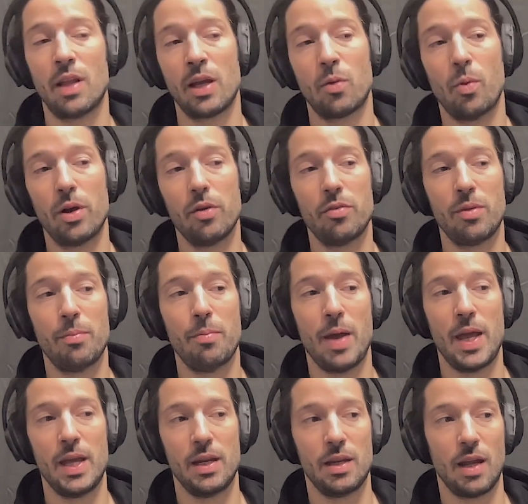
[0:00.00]
one of the
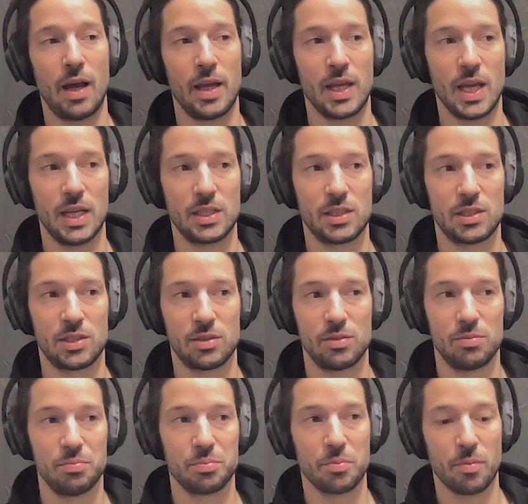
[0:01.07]
main, I guess,
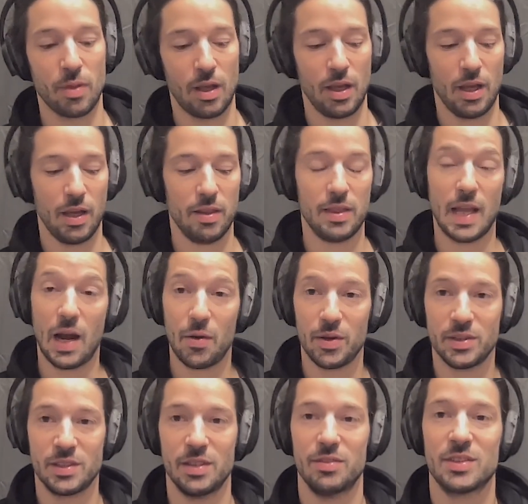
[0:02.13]

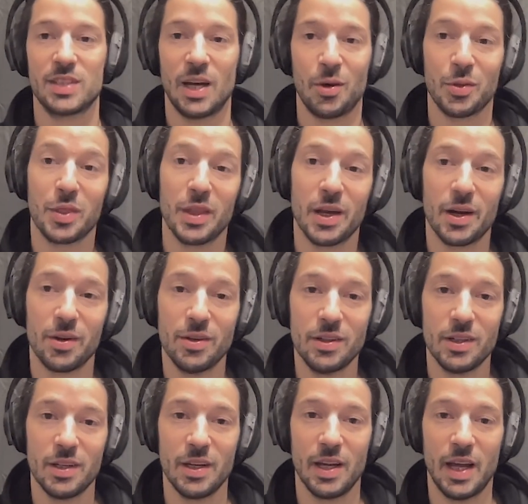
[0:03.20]
narratives out there,
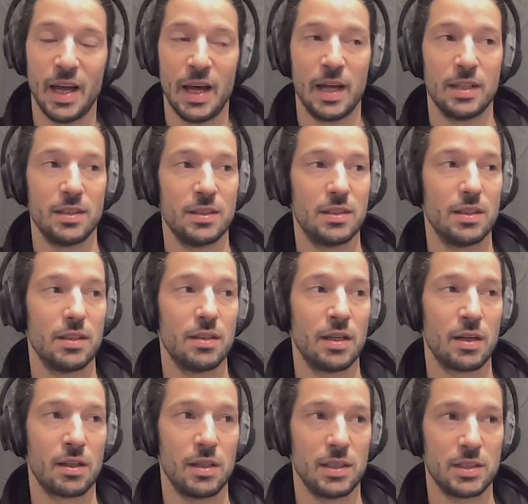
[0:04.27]
and that
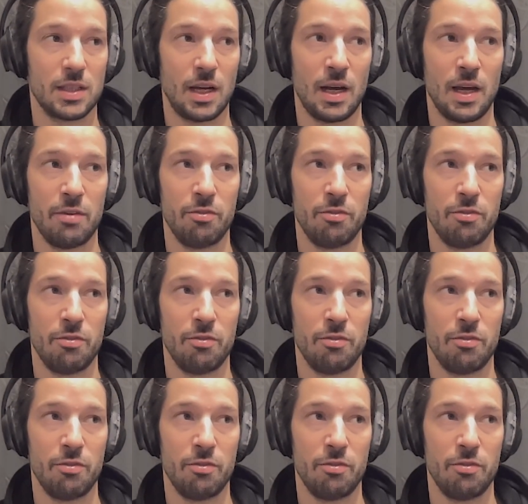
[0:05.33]
at least I've